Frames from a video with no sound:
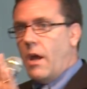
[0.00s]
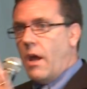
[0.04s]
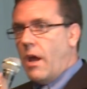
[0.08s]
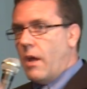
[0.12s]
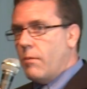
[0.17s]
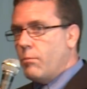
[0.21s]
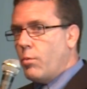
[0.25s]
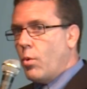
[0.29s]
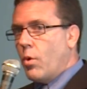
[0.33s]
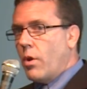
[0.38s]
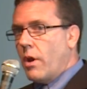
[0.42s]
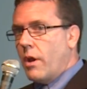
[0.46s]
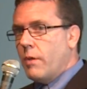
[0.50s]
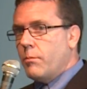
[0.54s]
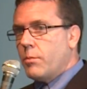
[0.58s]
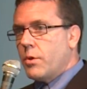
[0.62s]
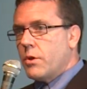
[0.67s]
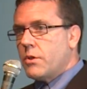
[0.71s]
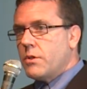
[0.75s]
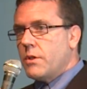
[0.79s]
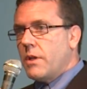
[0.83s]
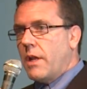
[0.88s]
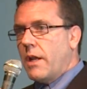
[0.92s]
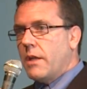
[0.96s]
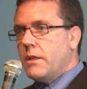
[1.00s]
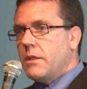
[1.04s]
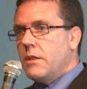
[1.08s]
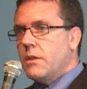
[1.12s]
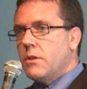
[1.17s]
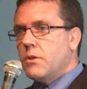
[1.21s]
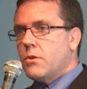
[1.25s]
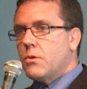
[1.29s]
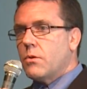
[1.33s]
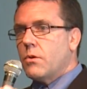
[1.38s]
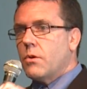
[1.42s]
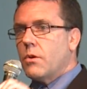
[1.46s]
and borderline personality
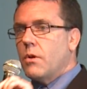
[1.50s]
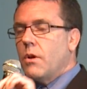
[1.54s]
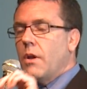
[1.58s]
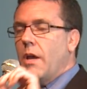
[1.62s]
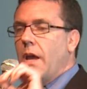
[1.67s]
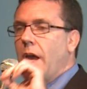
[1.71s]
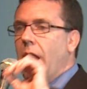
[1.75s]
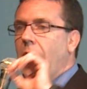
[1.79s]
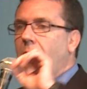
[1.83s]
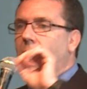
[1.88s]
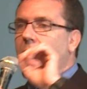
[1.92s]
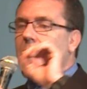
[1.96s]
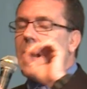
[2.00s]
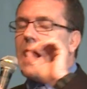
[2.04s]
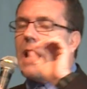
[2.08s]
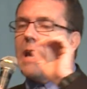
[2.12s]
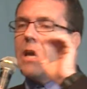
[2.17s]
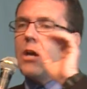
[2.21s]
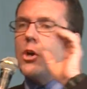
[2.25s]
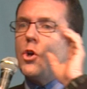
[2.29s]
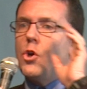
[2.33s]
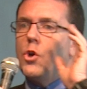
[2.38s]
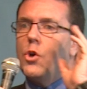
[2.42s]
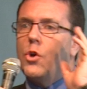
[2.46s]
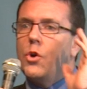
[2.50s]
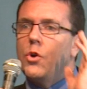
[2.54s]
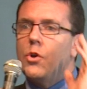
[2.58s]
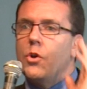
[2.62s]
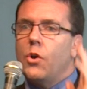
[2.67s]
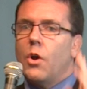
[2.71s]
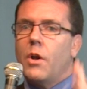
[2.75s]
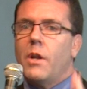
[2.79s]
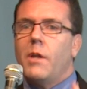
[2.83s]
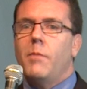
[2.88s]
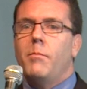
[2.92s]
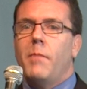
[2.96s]
disorder. And I could
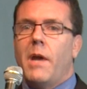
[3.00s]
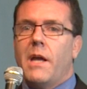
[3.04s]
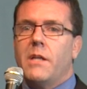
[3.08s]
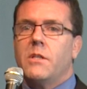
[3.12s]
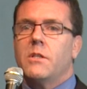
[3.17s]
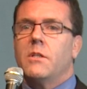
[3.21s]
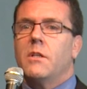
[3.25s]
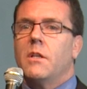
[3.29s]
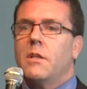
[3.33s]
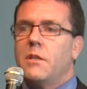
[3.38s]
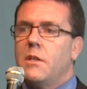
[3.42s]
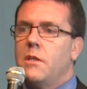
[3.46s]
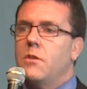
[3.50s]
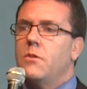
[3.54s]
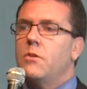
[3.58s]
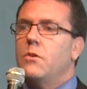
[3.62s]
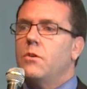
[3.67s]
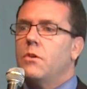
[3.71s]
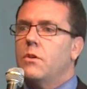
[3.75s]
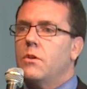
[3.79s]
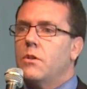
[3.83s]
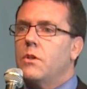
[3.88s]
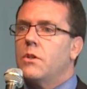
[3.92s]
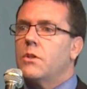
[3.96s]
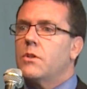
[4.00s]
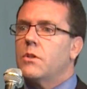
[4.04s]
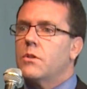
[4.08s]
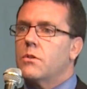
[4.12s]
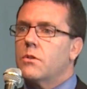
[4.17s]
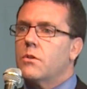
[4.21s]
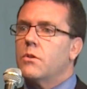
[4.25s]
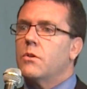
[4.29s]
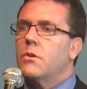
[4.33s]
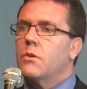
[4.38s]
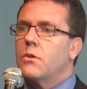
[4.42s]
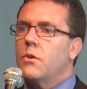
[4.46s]
not imagine that these two
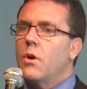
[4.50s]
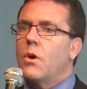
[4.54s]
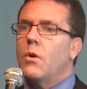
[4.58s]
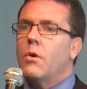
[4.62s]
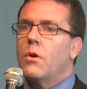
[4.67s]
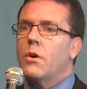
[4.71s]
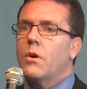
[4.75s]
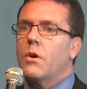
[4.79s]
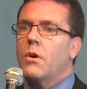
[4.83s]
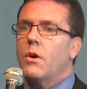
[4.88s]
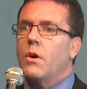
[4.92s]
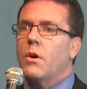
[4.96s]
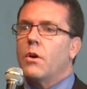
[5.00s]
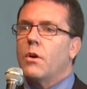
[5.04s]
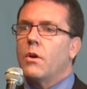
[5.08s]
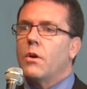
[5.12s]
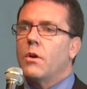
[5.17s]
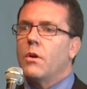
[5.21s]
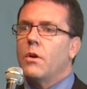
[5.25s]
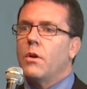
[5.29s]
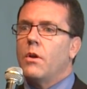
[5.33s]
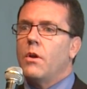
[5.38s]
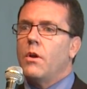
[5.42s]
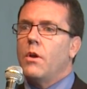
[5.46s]
conditions could co-occur.